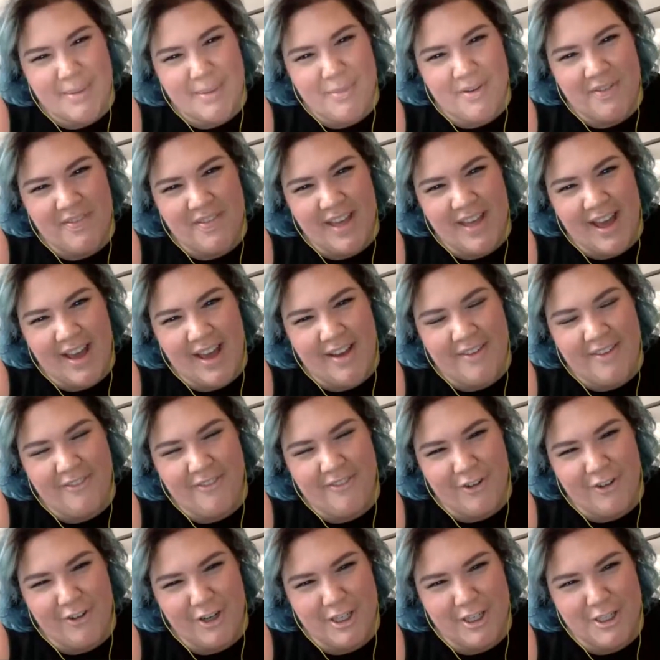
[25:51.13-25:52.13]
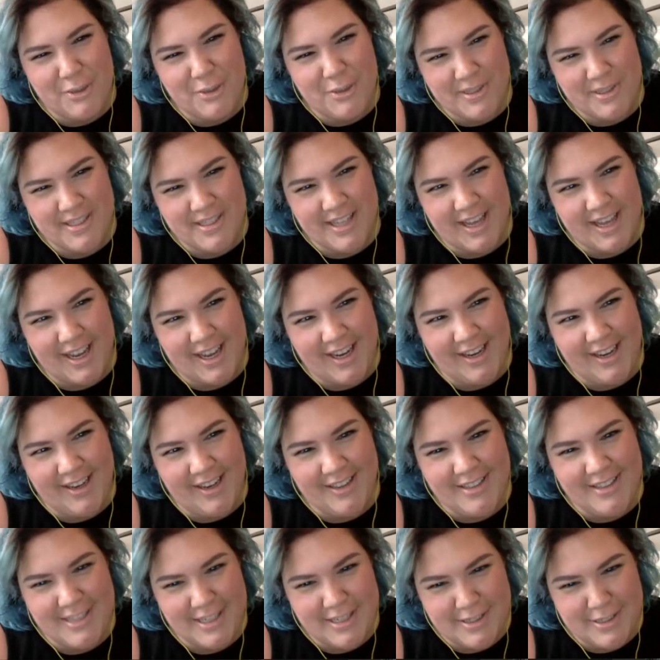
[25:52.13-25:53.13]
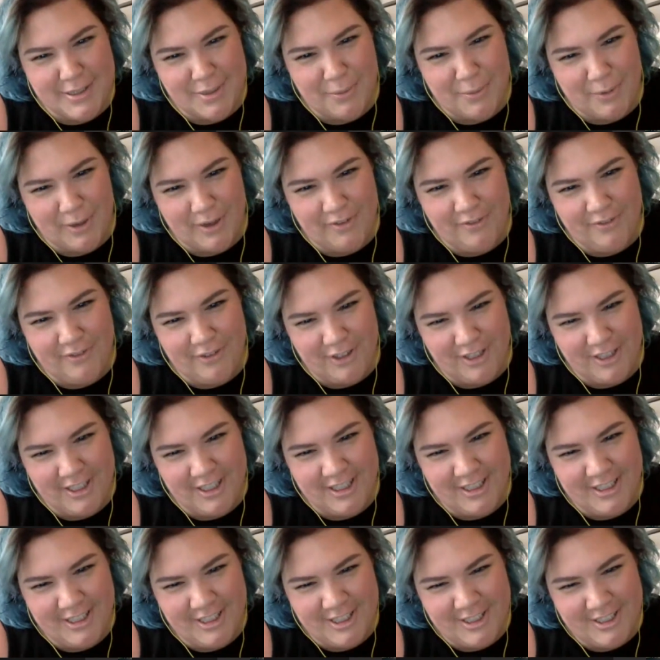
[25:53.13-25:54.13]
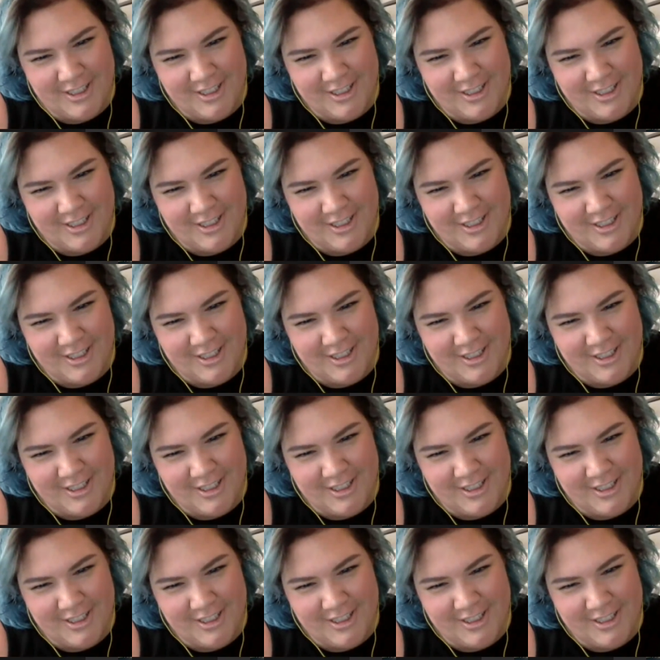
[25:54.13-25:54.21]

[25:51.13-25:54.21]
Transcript: of that footage was like season 1 footage?